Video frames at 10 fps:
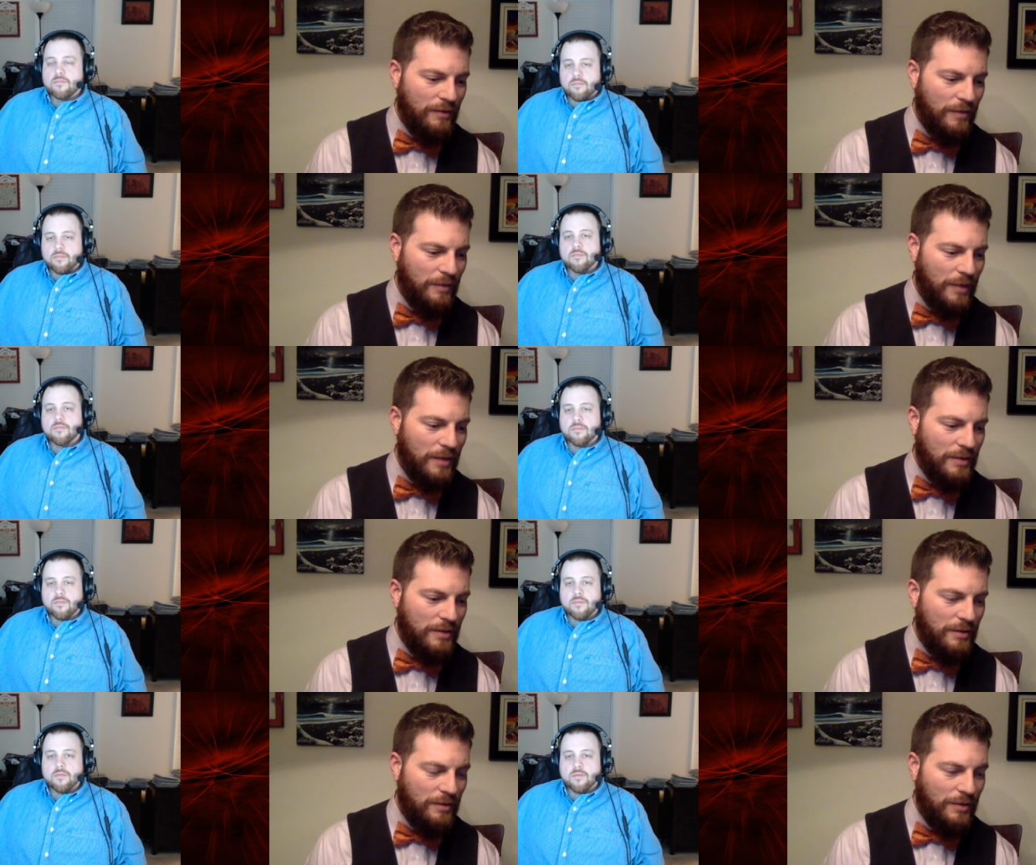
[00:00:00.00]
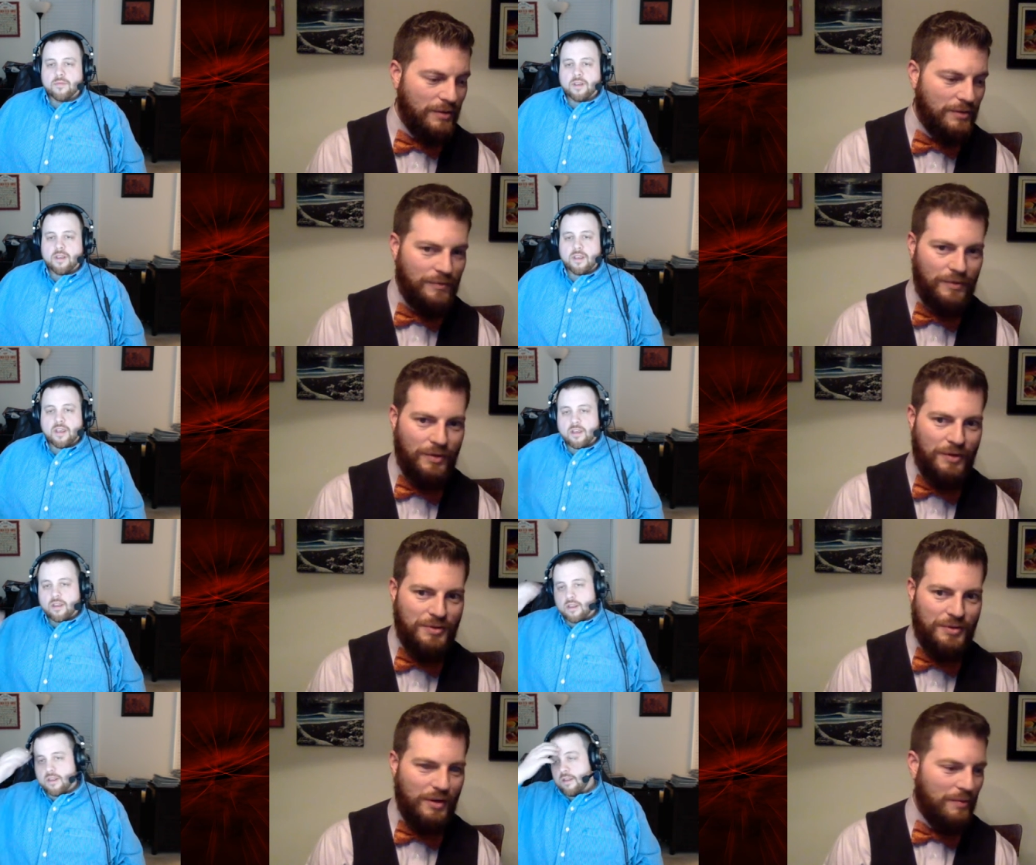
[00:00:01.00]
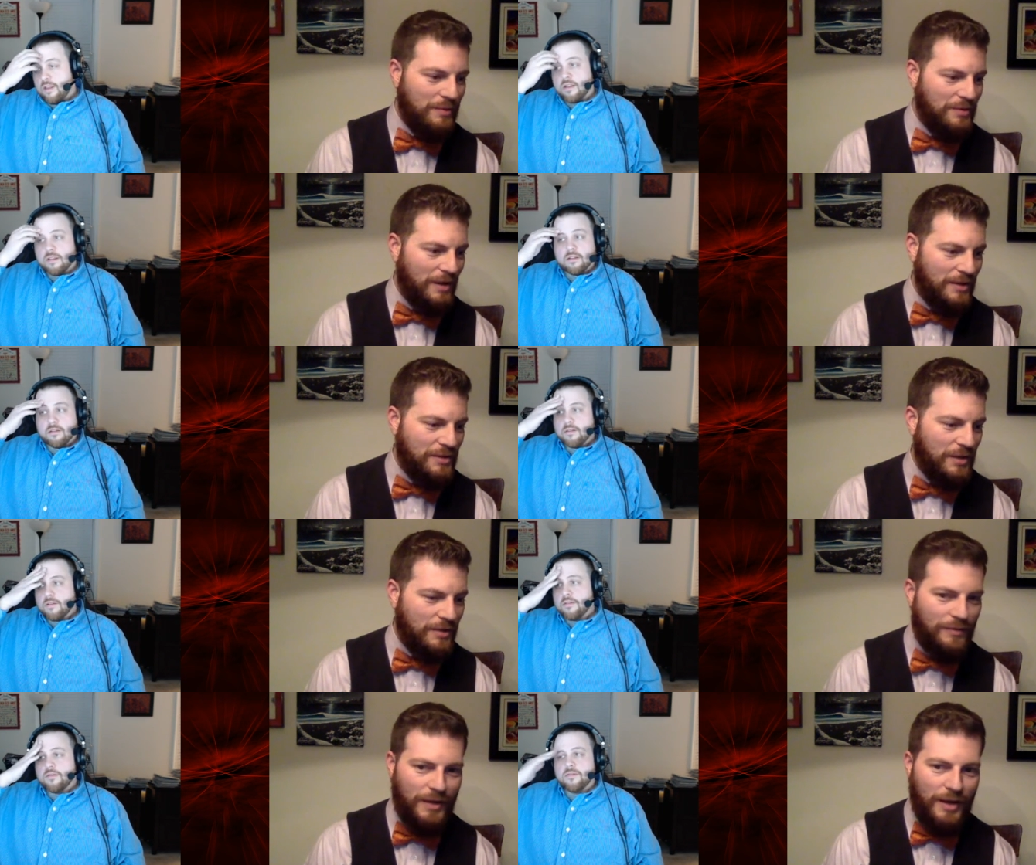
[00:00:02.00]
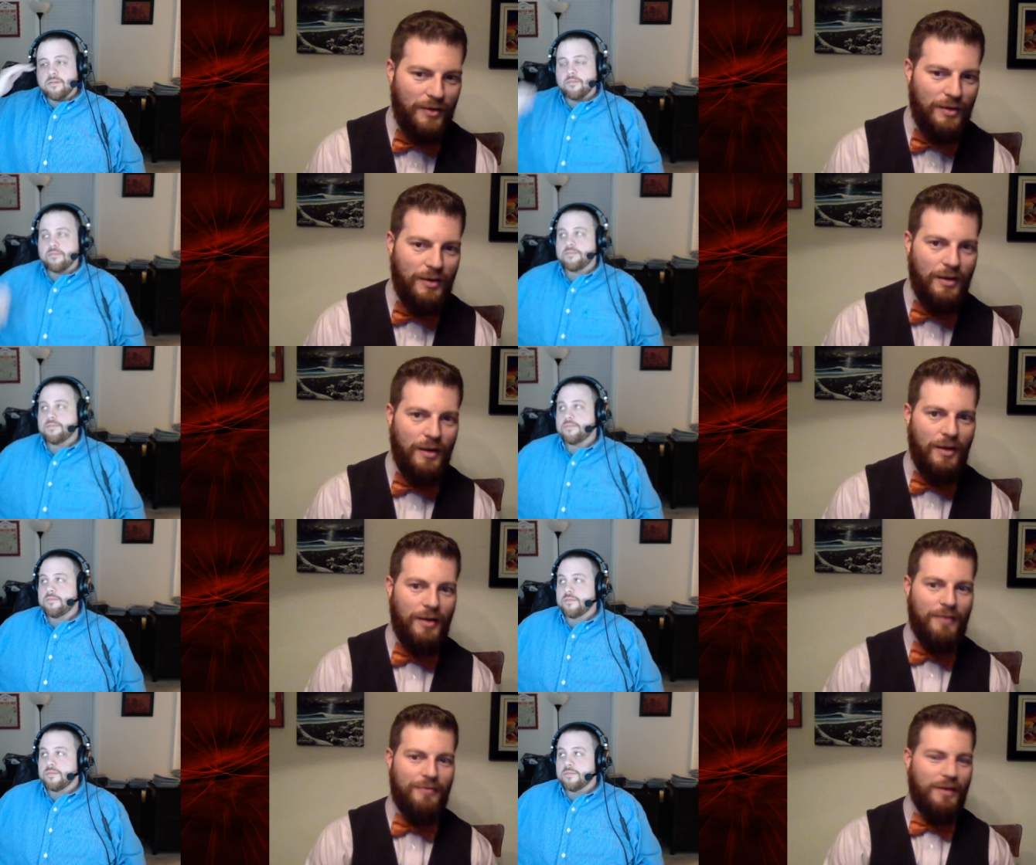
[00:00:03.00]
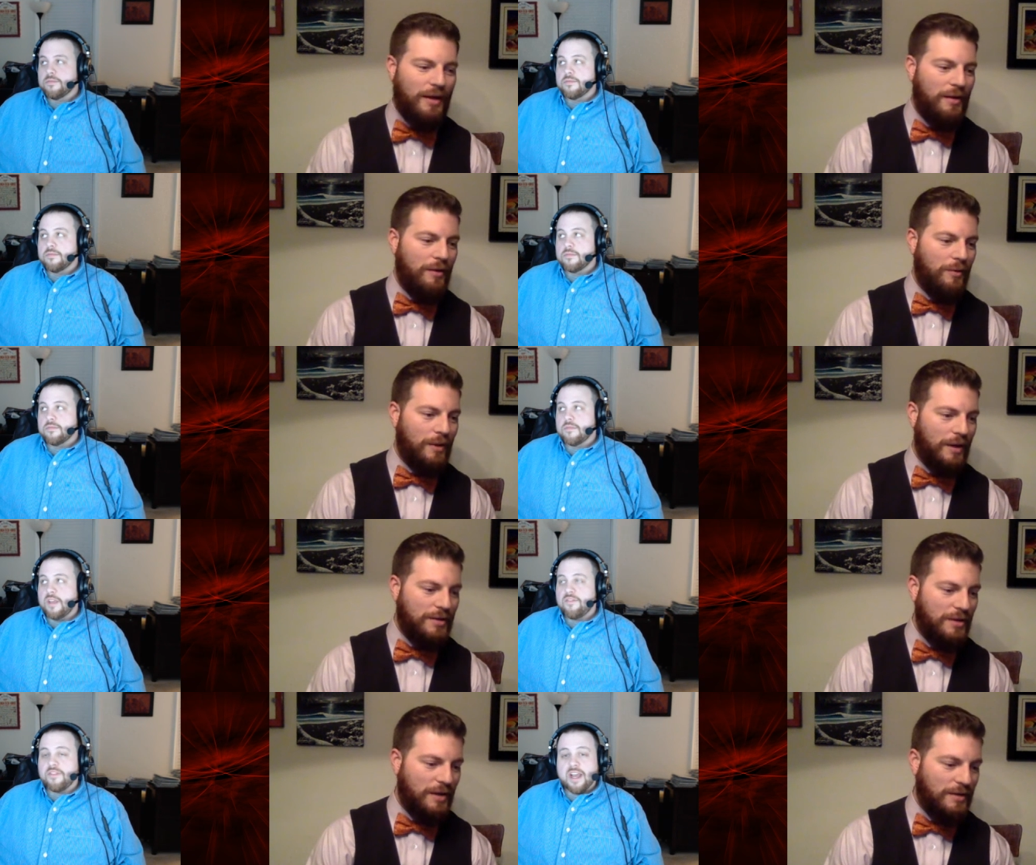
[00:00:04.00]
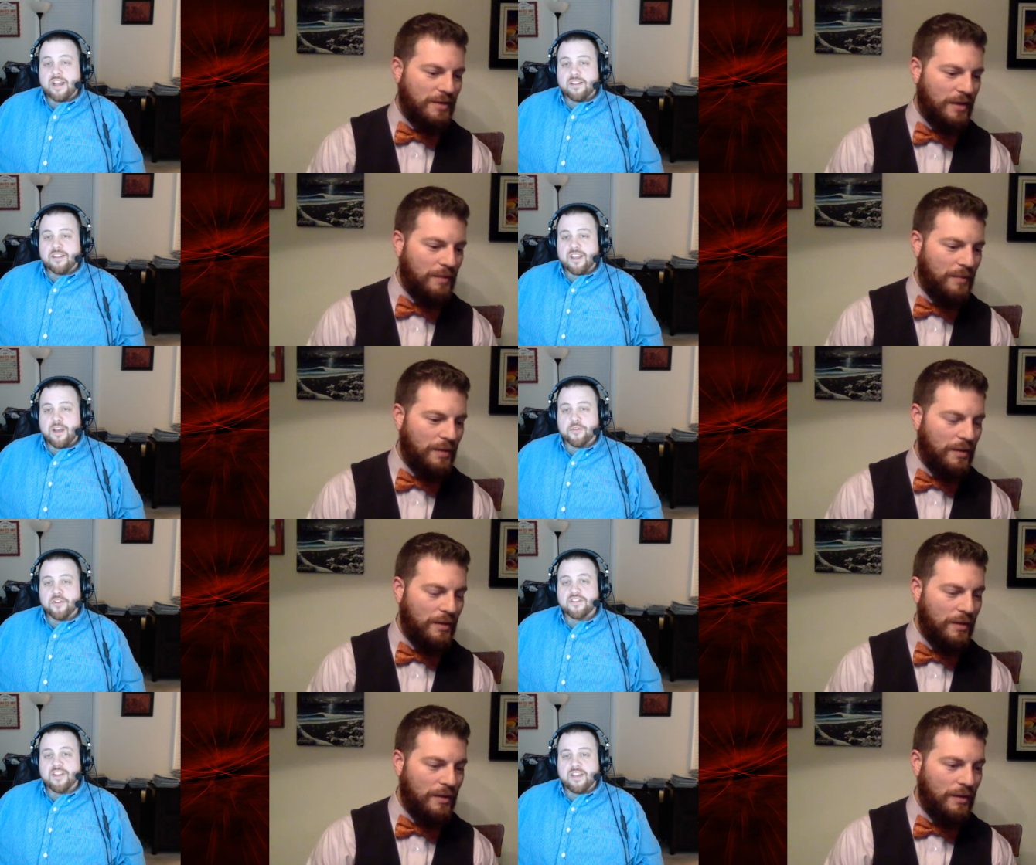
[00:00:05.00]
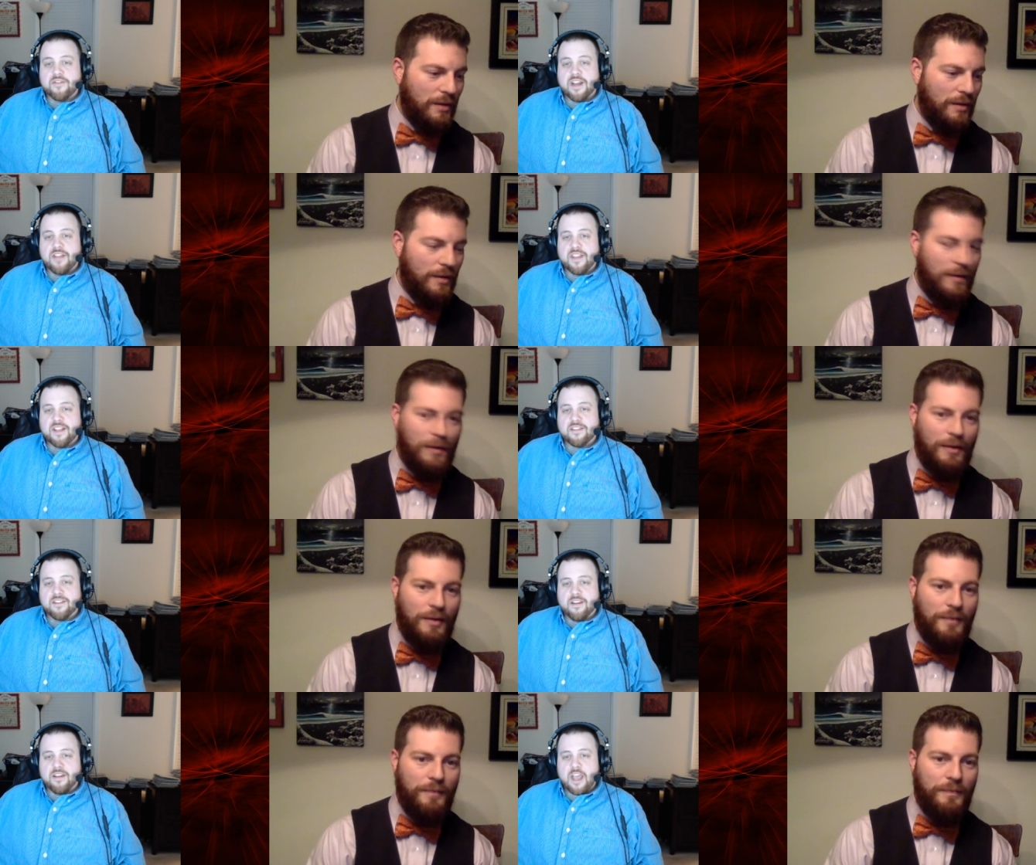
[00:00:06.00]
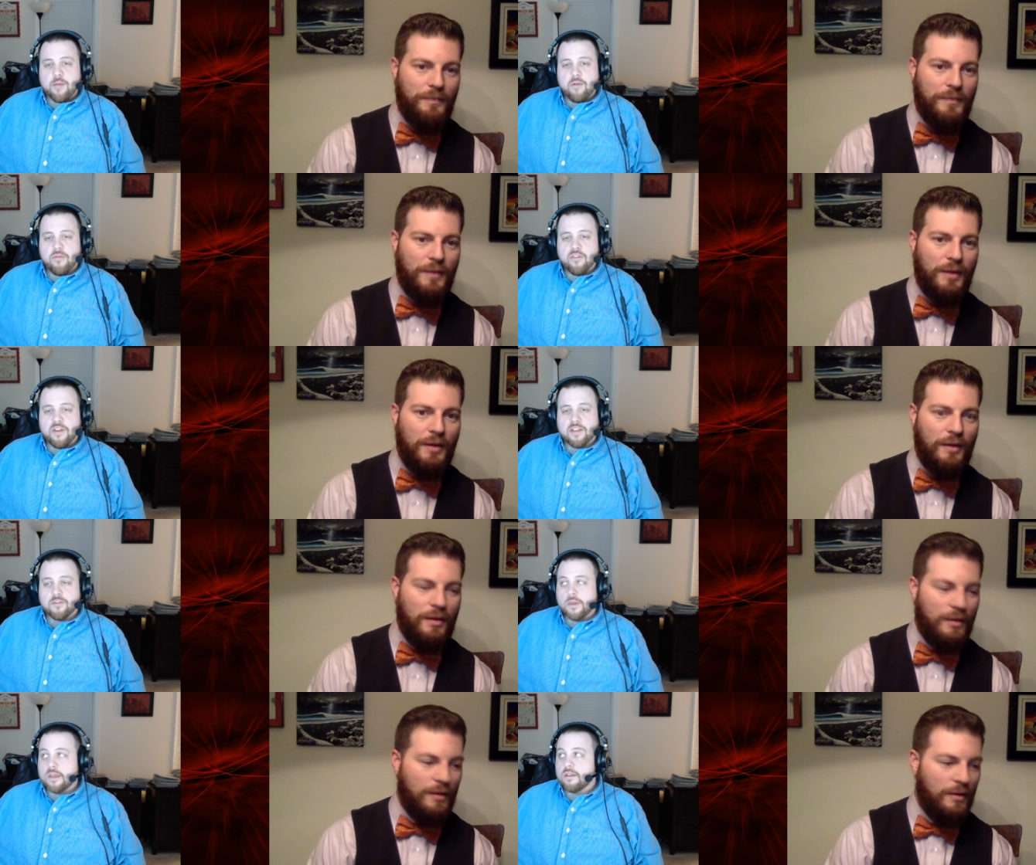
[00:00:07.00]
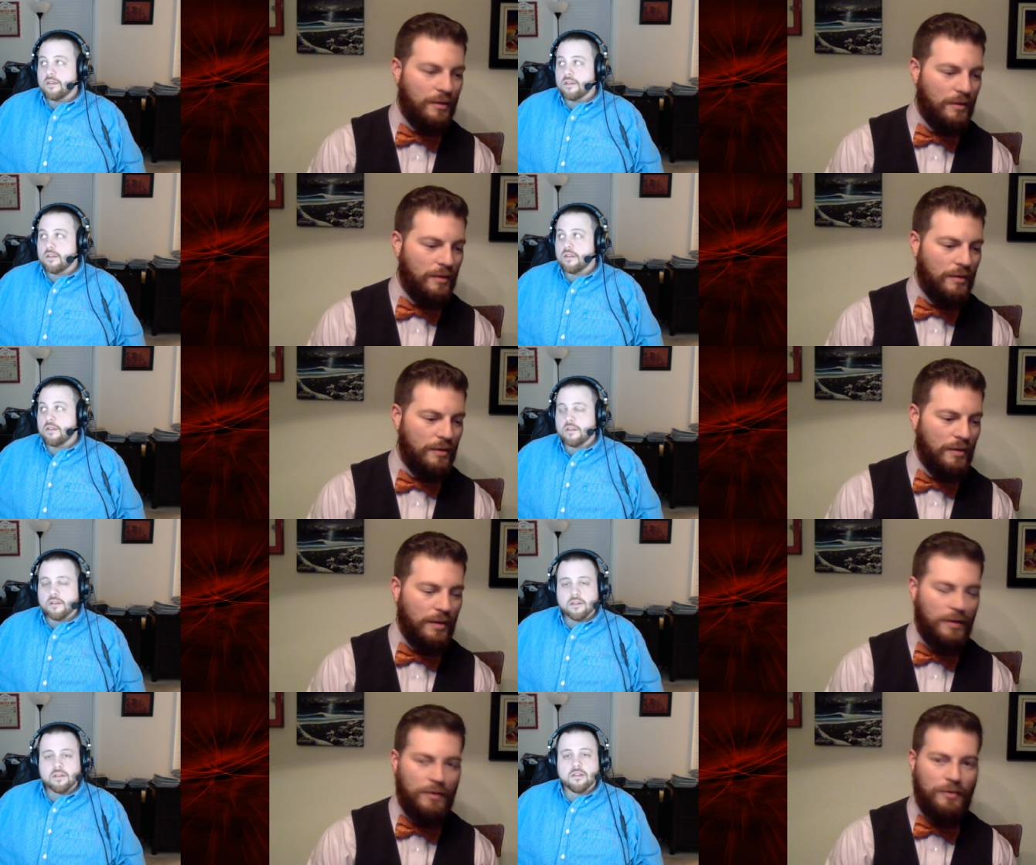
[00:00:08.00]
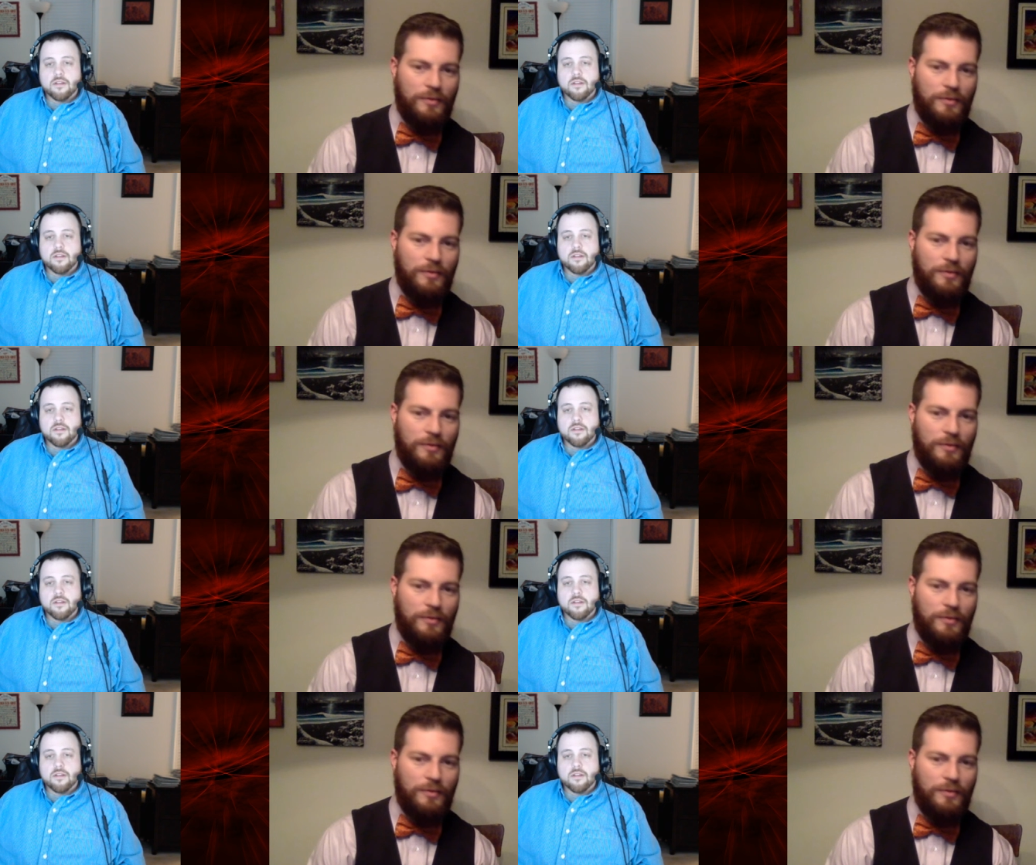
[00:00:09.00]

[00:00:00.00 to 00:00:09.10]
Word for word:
Speaker 1: Anybody has any other questions over there on Instagram? Here's your last chance for now. Uh, if not, catch you if next not, time.
Speaker 2: I was going to say, if not, that's uh, ammo for the next week. Yeah.